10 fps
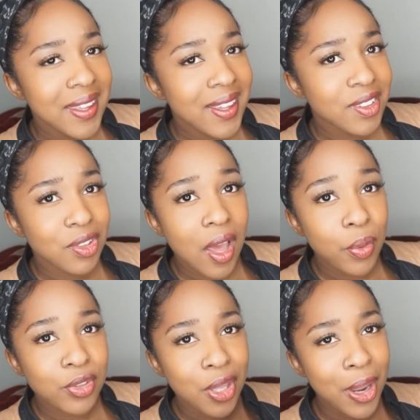yeah, so I
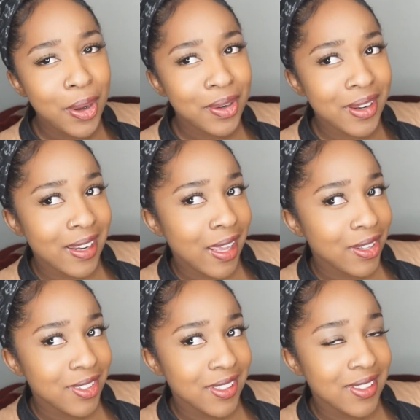was hurt and
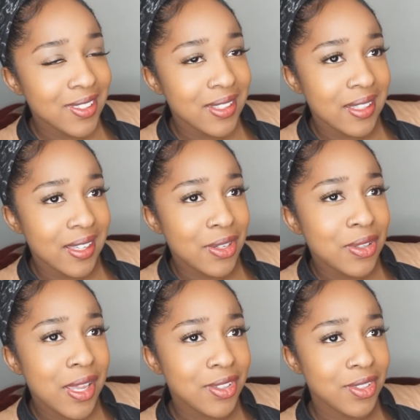I took it to the
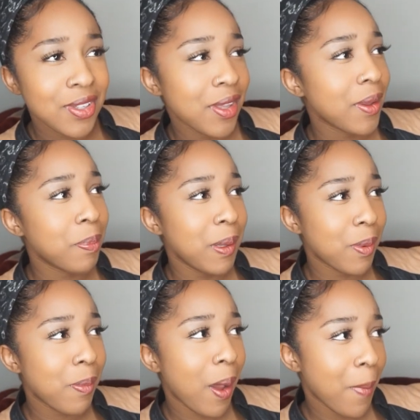internet to tell
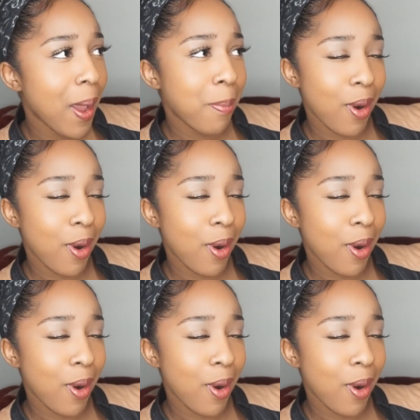people about my